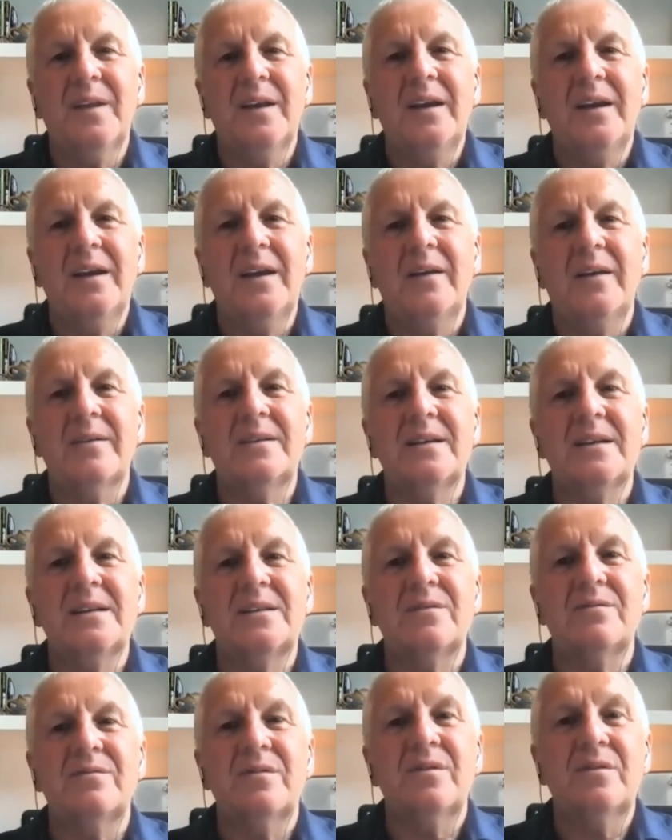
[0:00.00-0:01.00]
In terms
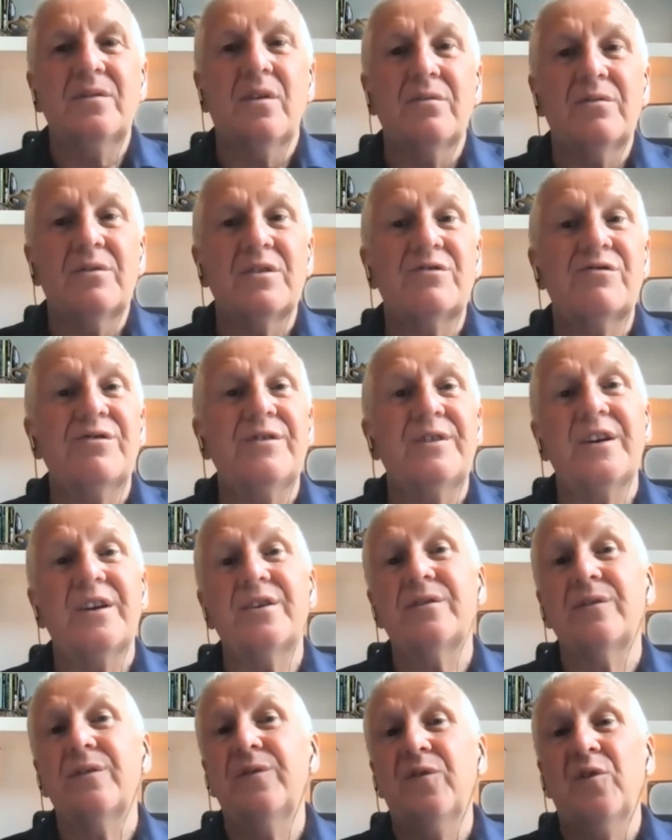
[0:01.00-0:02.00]
of not the
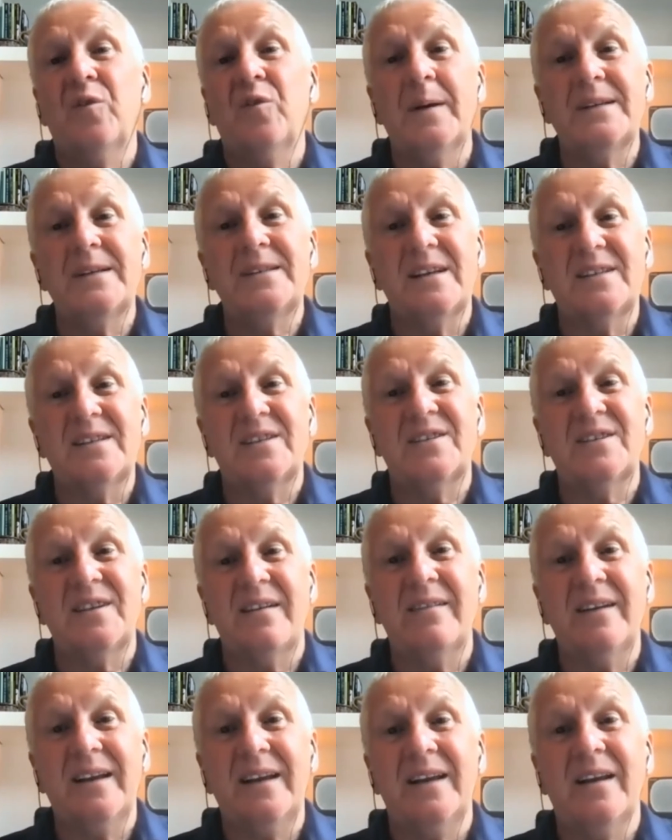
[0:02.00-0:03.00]
traditional formats
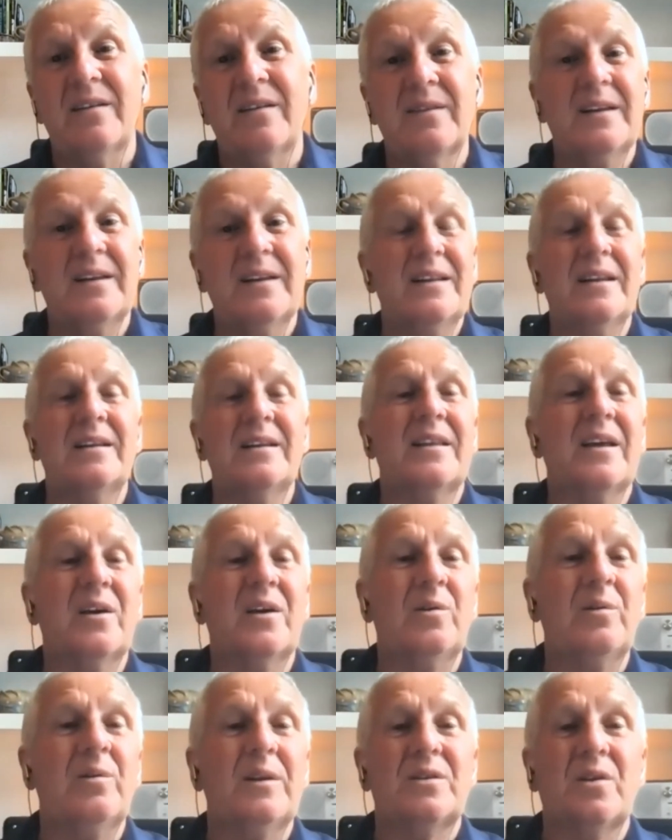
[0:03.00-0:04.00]
necessarily. They
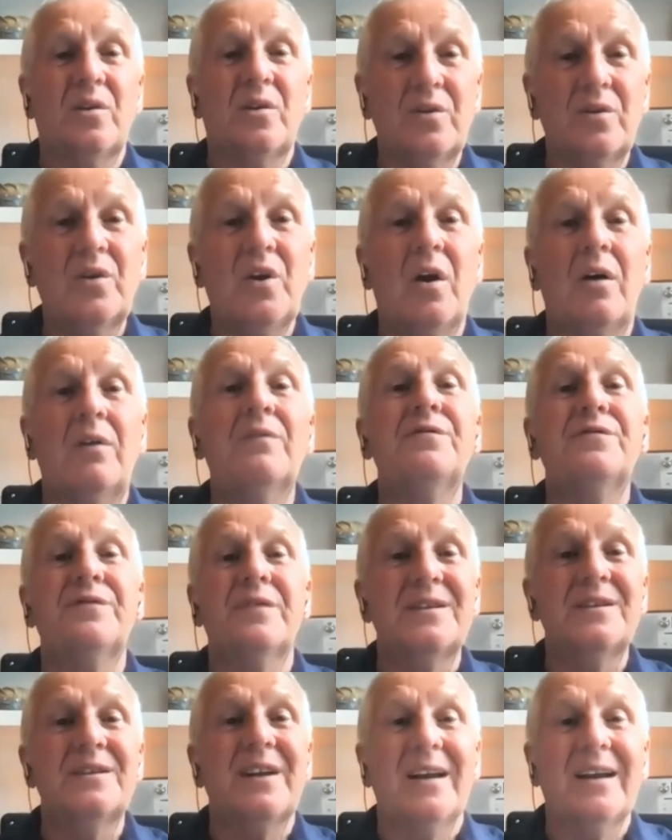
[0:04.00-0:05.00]
call it
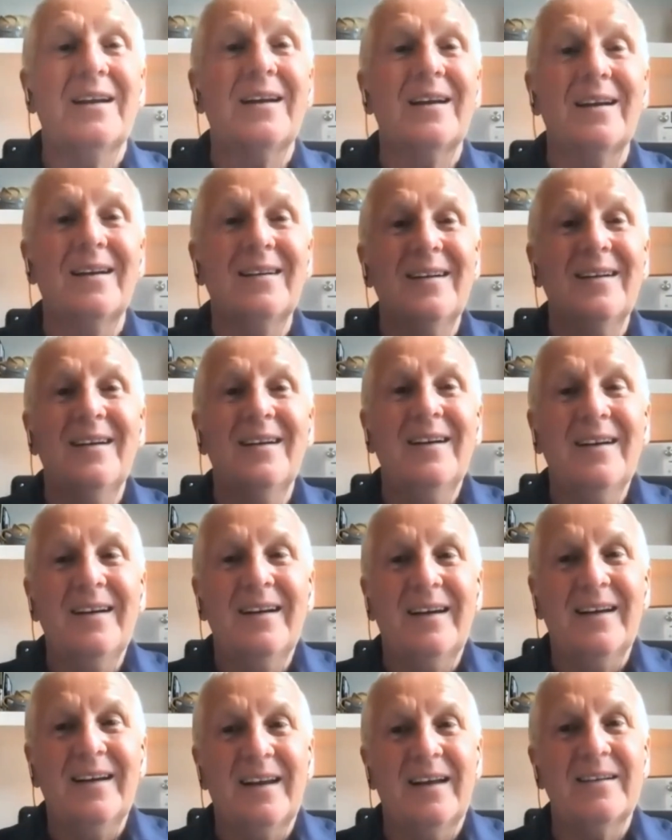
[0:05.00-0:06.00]
unconferencing.
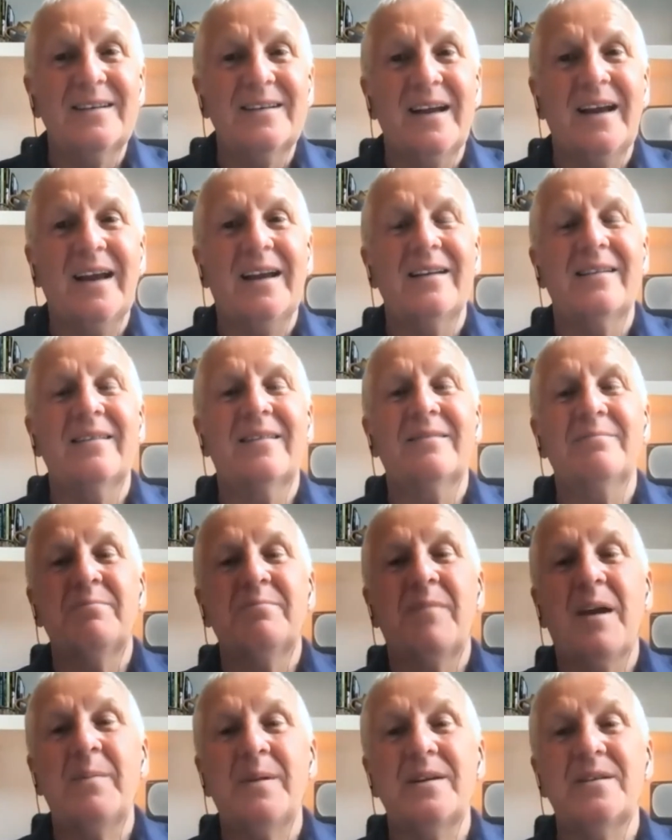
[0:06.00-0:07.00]
Taking,
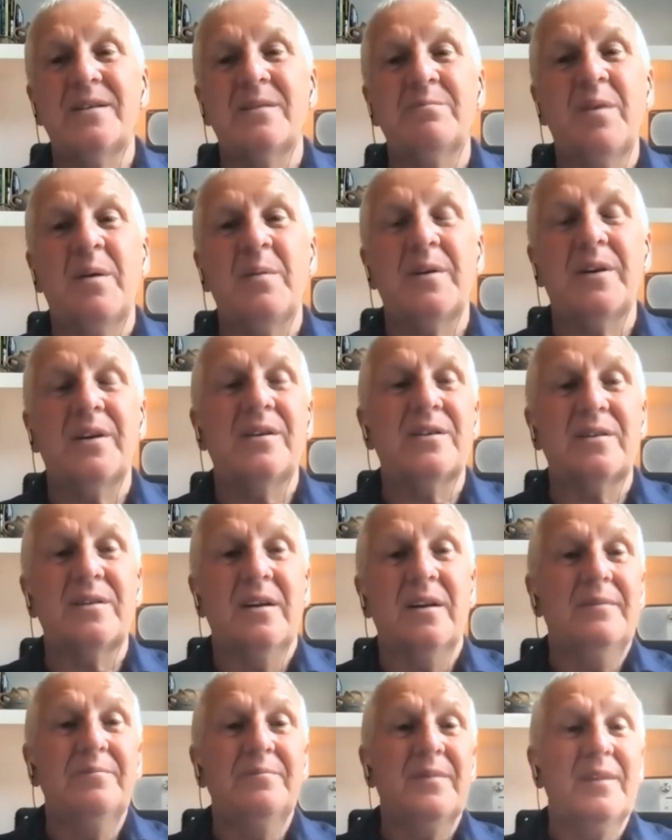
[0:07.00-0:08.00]
maybe some people use
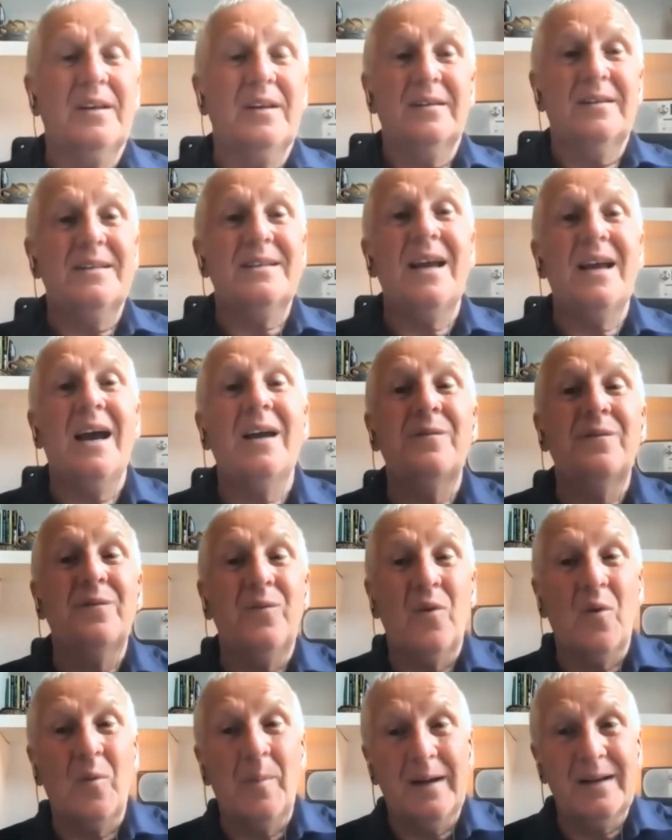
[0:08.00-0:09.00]
TED
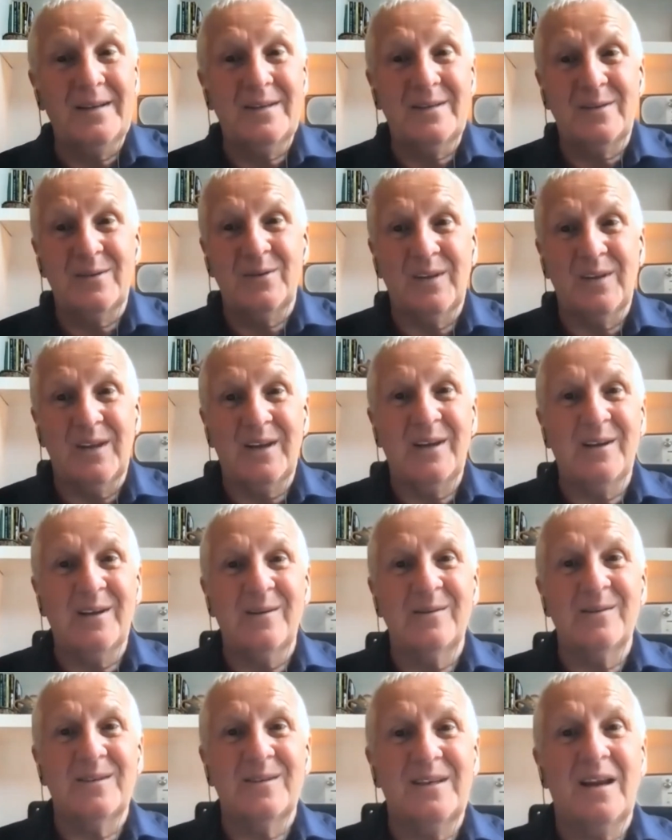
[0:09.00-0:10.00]
formats, or they
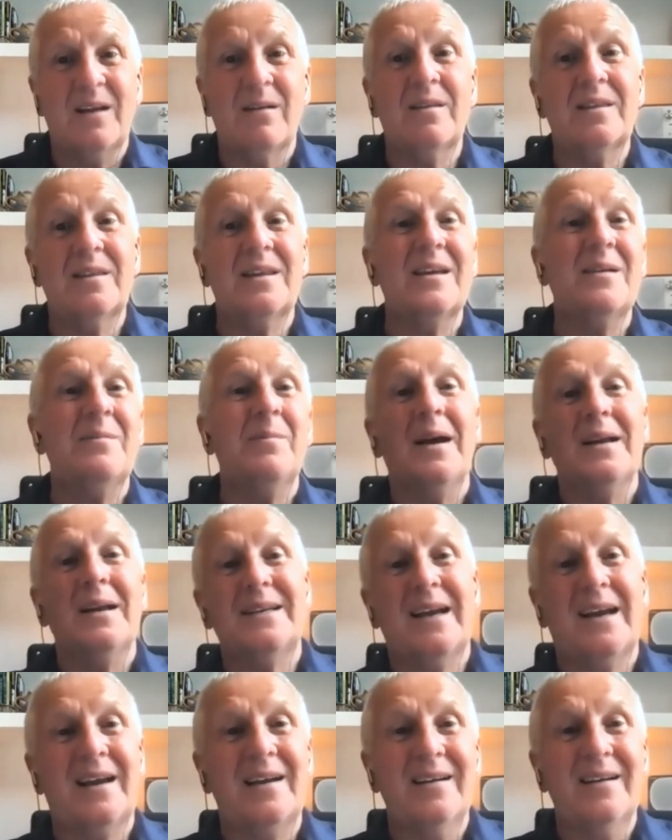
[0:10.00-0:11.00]
use
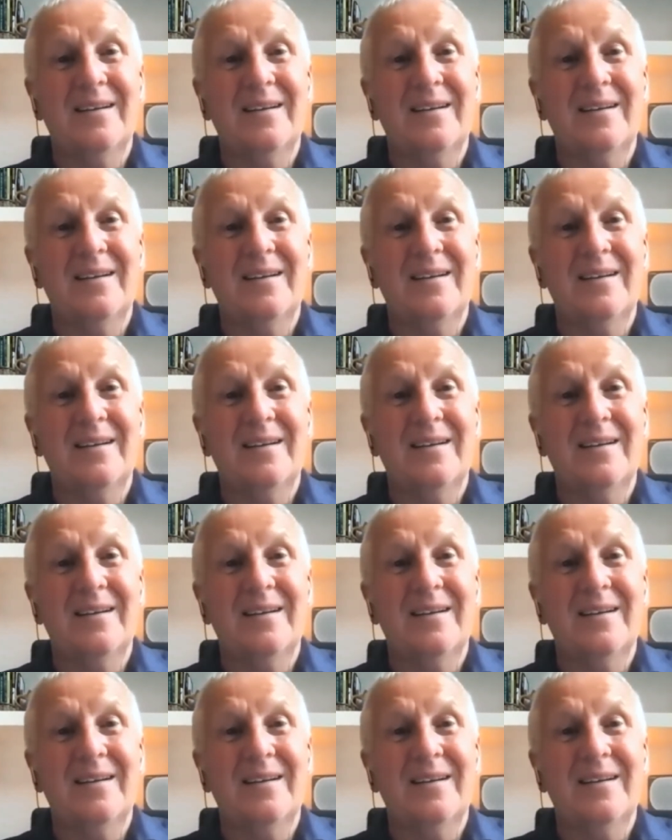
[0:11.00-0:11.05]
thematic